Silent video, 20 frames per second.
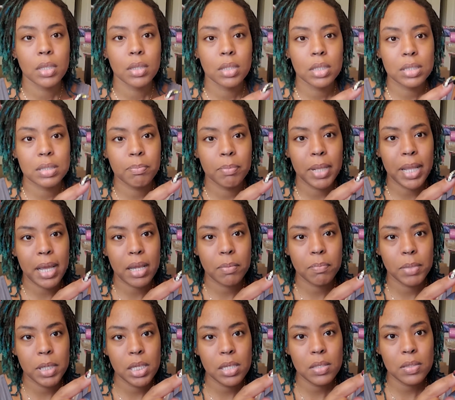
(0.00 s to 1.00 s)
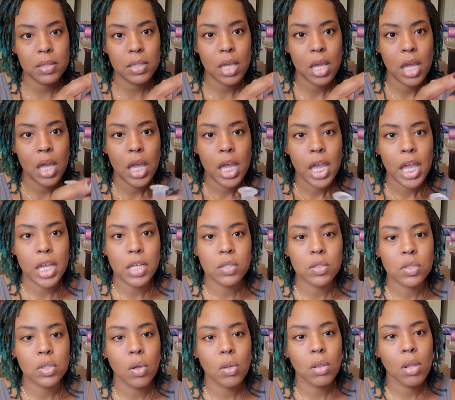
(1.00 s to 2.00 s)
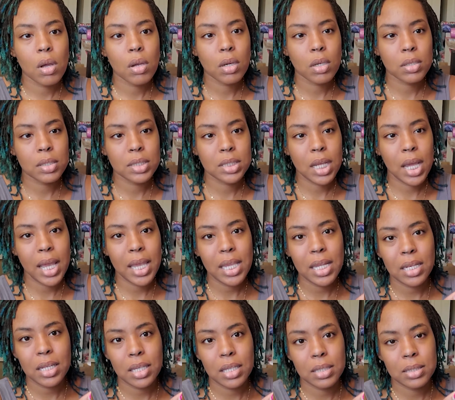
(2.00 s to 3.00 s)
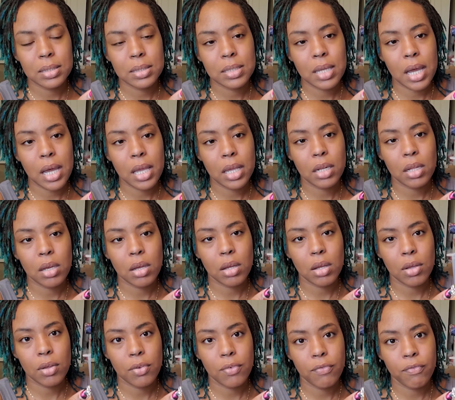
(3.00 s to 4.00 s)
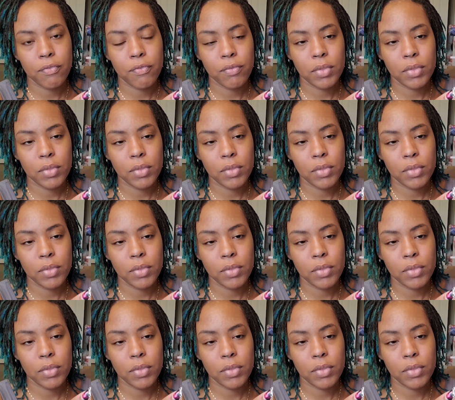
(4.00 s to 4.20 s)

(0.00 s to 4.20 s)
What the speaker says: this black piece, is no longer tight inside of